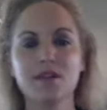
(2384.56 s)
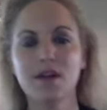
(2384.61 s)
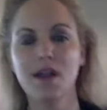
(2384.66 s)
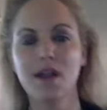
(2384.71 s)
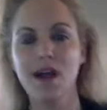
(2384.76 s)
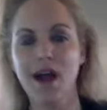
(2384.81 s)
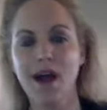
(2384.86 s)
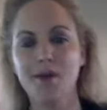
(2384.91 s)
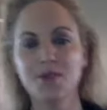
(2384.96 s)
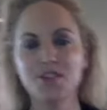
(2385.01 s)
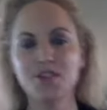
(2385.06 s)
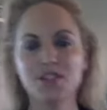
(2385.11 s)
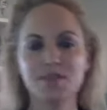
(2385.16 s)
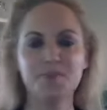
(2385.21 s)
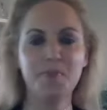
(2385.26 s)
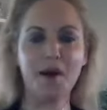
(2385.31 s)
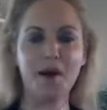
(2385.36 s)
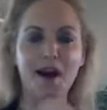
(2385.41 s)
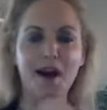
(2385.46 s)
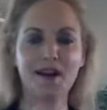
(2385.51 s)
I would just
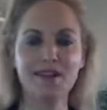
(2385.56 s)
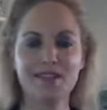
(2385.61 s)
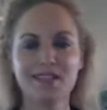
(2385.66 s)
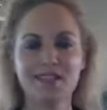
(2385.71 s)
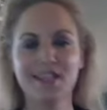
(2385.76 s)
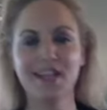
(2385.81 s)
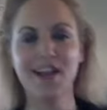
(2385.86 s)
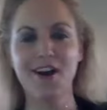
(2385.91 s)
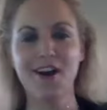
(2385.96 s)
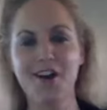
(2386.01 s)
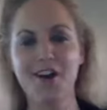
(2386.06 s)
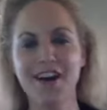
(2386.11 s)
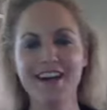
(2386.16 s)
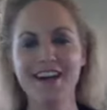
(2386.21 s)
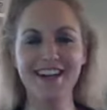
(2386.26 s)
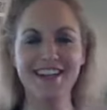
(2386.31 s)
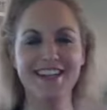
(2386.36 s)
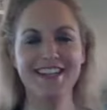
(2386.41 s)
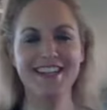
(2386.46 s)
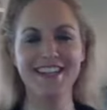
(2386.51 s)
box, you know,
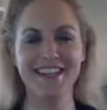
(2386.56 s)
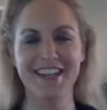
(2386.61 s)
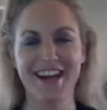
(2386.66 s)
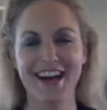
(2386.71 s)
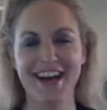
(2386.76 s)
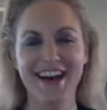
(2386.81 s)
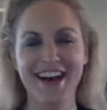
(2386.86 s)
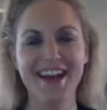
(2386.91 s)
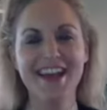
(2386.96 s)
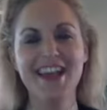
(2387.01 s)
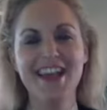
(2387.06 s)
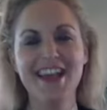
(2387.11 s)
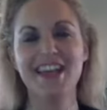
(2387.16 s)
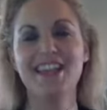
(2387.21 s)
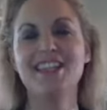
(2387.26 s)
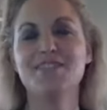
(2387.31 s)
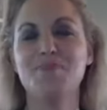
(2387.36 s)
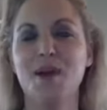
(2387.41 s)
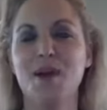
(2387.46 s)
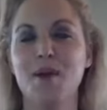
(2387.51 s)

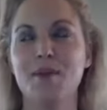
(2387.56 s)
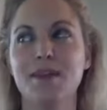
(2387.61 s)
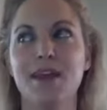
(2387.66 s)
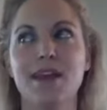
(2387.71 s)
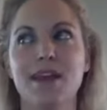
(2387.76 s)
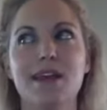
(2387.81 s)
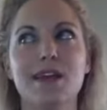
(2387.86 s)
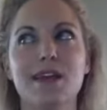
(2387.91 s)
he's probably like,